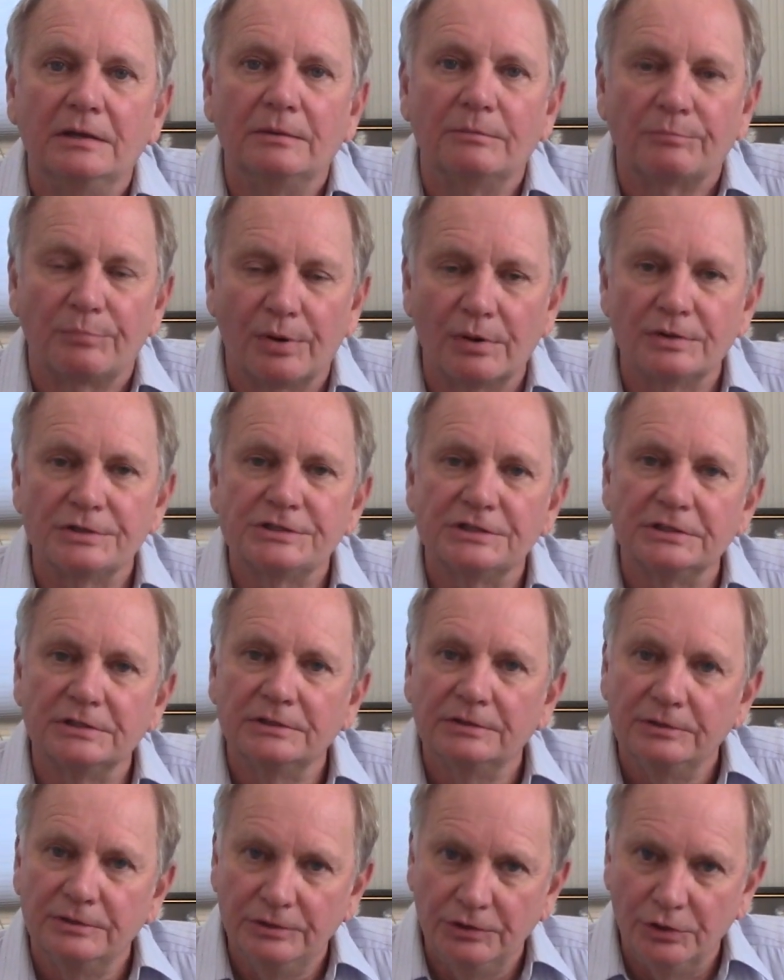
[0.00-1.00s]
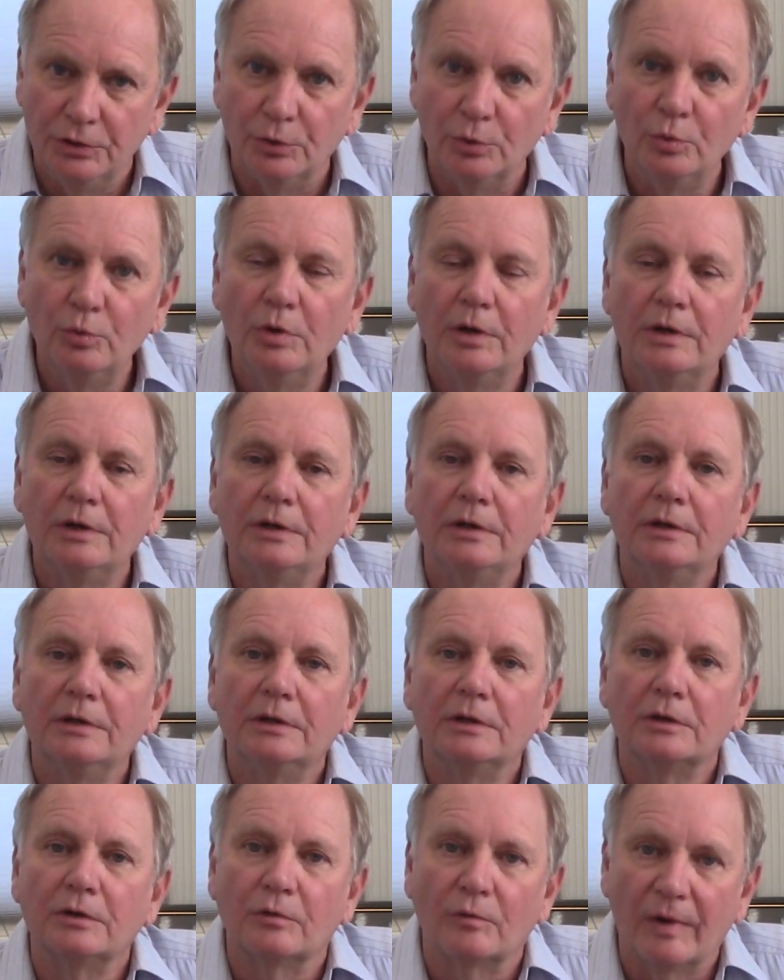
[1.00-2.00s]
person, you,
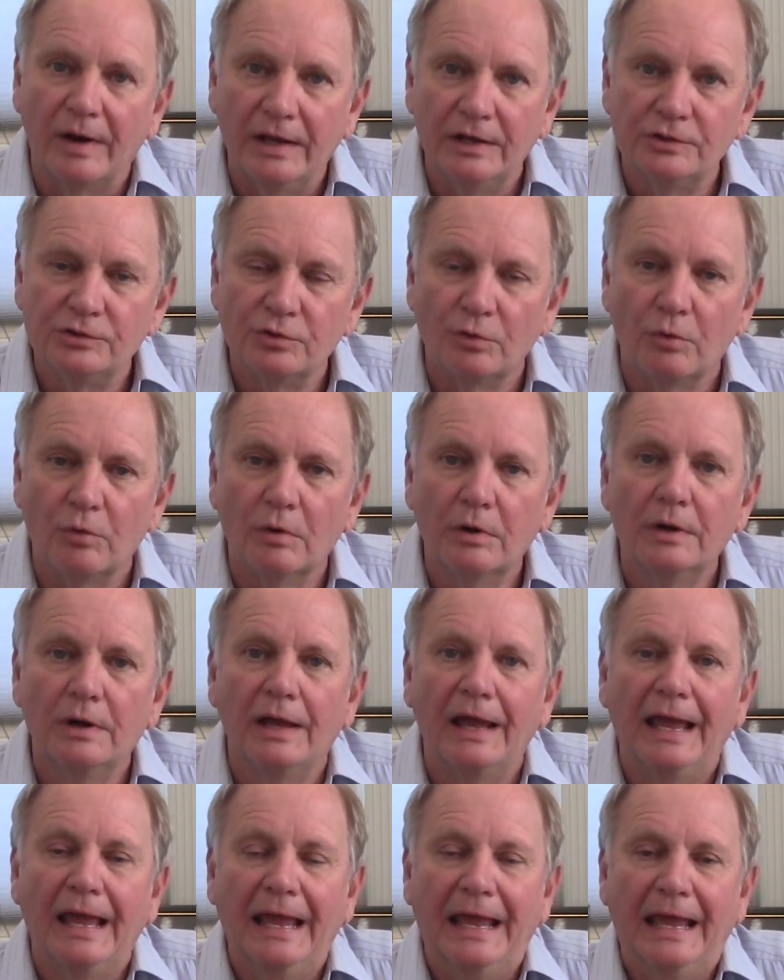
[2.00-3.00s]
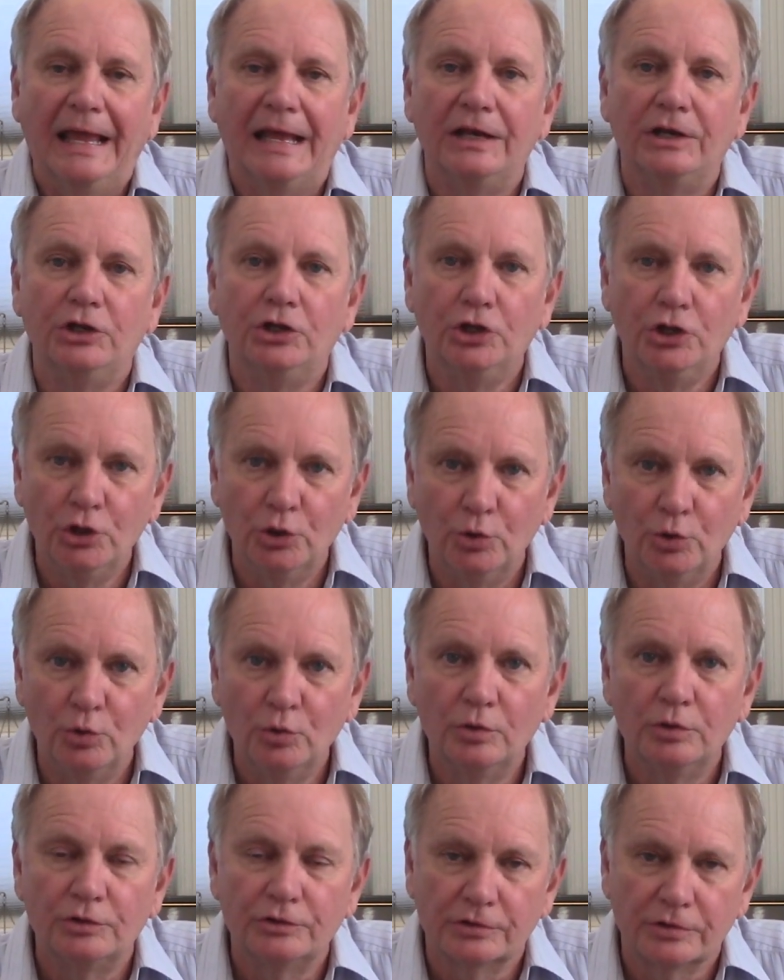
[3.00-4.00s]
grantor, and
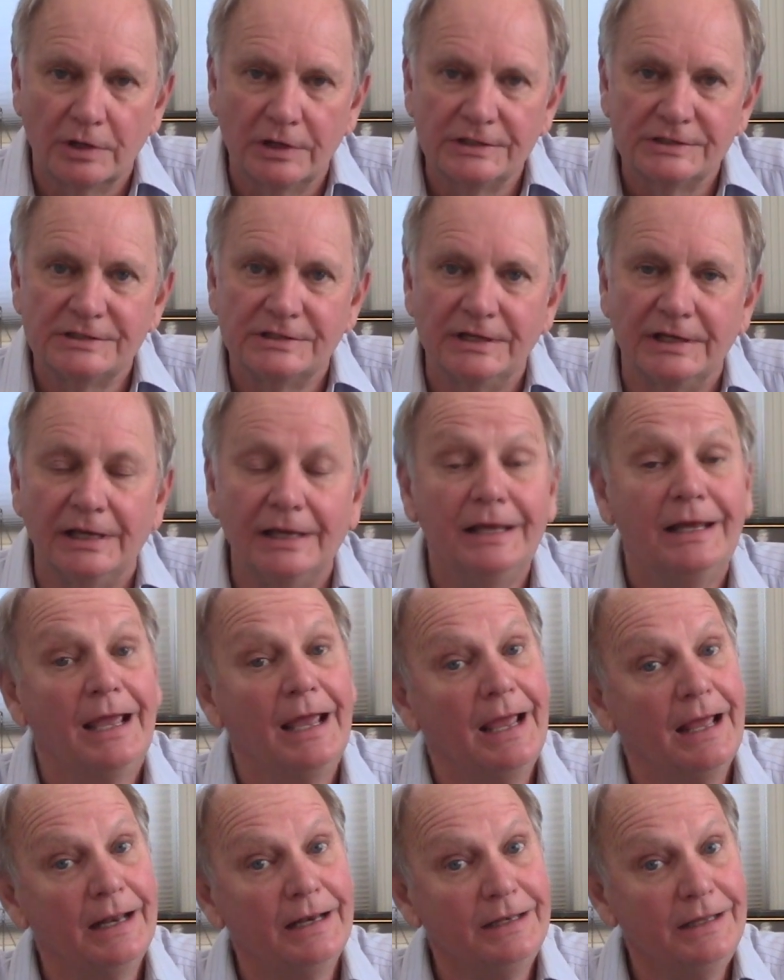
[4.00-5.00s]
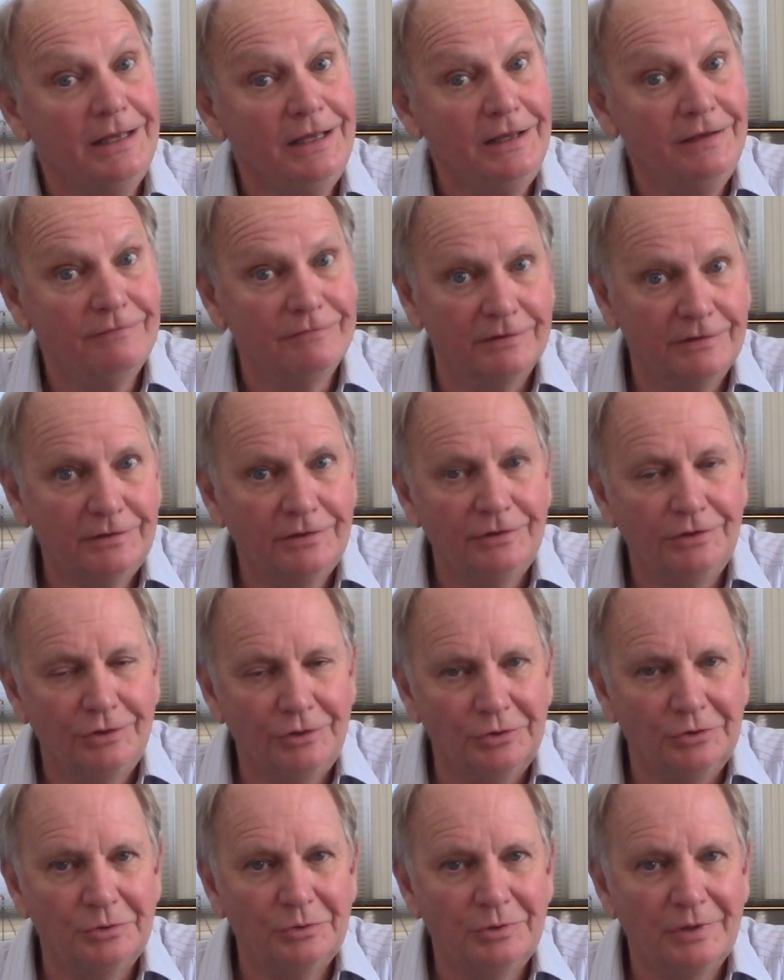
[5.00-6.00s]
you, trustee, and even
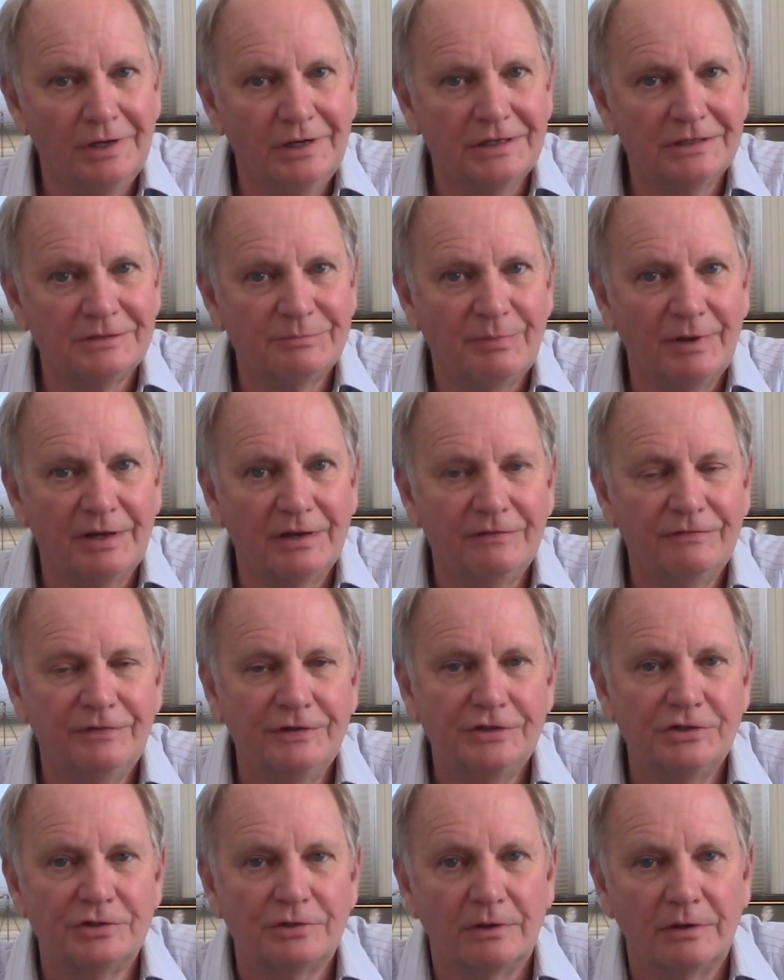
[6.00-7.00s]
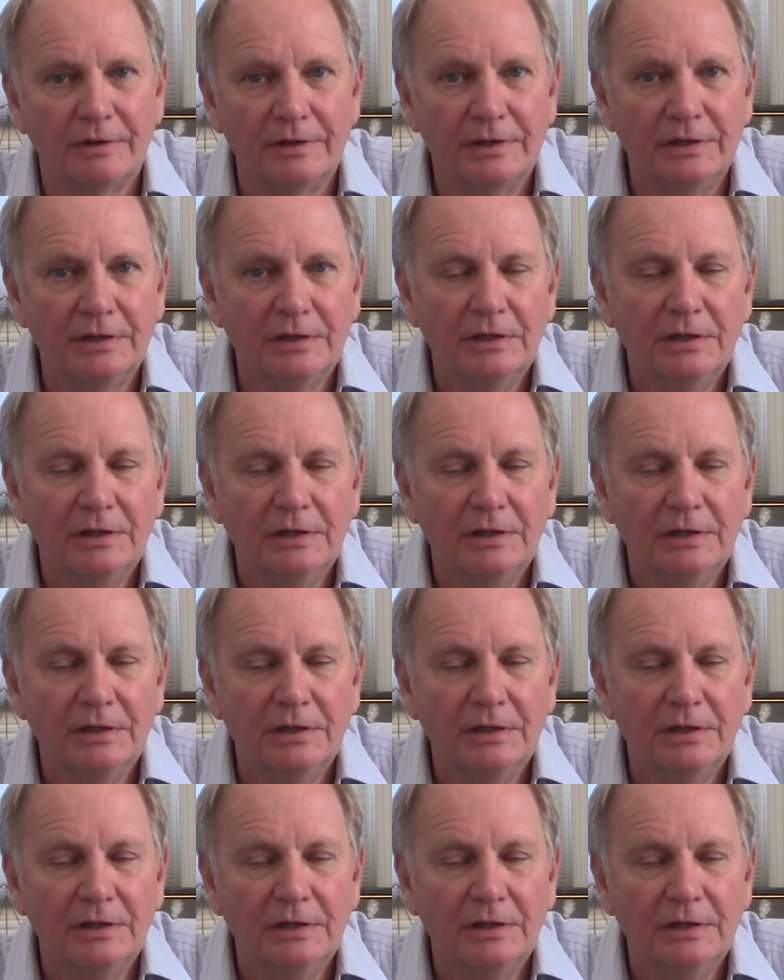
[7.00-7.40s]
you as beneficiary.